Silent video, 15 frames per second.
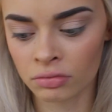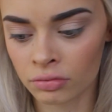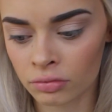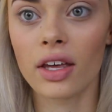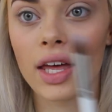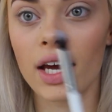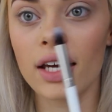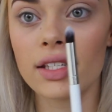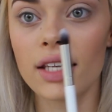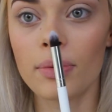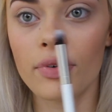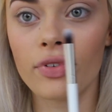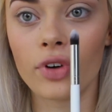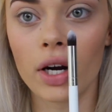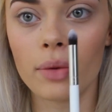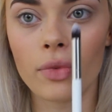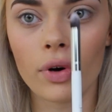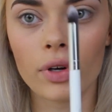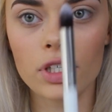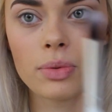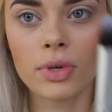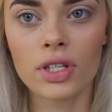So like I said before, I'm
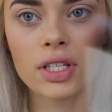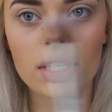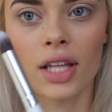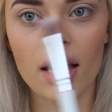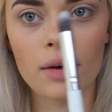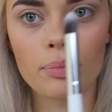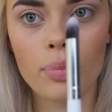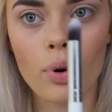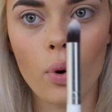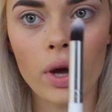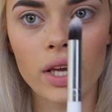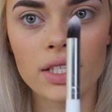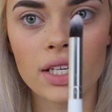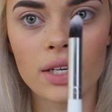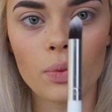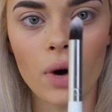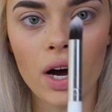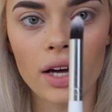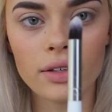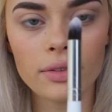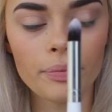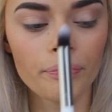going to be using that pointed
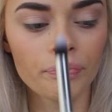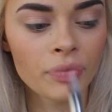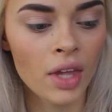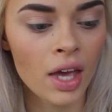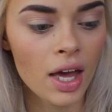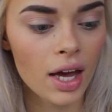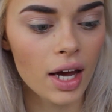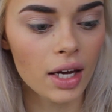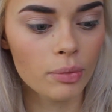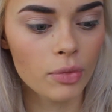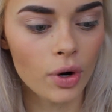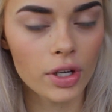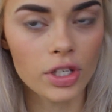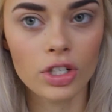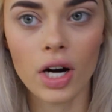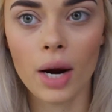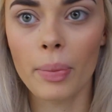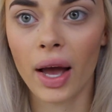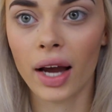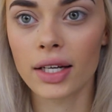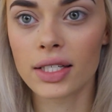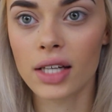one, and I'm going to grab
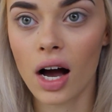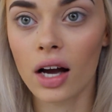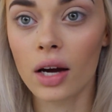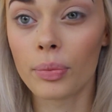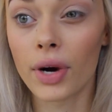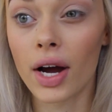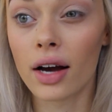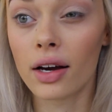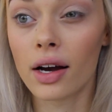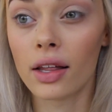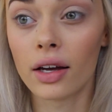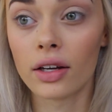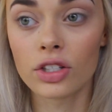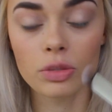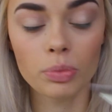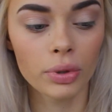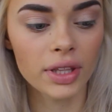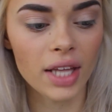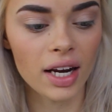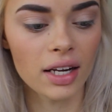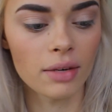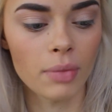like a darker brown colour and just put
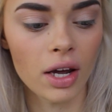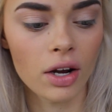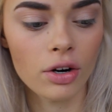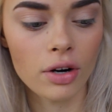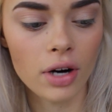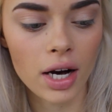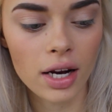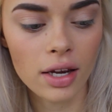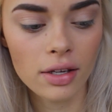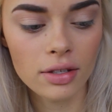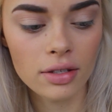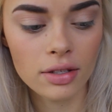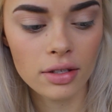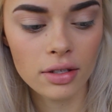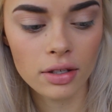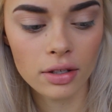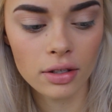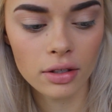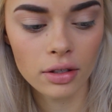that in my crease.